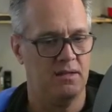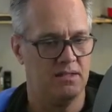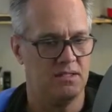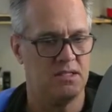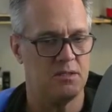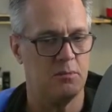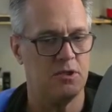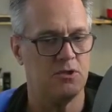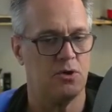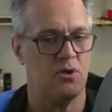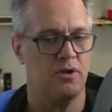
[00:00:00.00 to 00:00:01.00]
The system
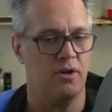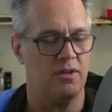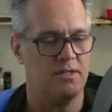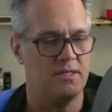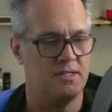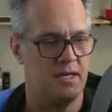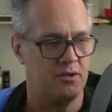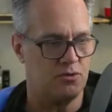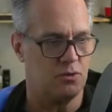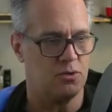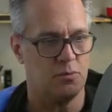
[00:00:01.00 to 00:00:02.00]
control and all the design
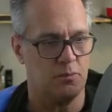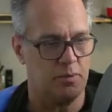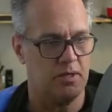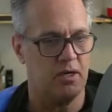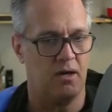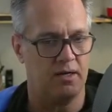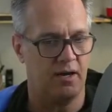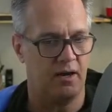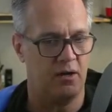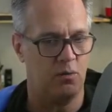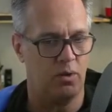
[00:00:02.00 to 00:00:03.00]
controls would be
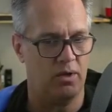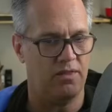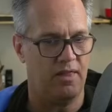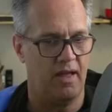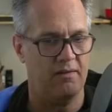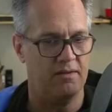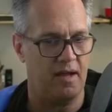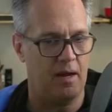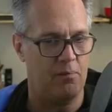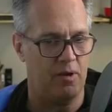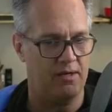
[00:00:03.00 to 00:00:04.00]
carried with that
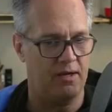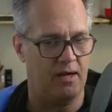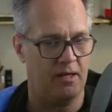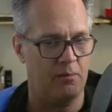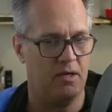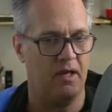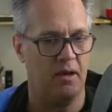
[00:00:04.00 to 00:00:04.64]
library document,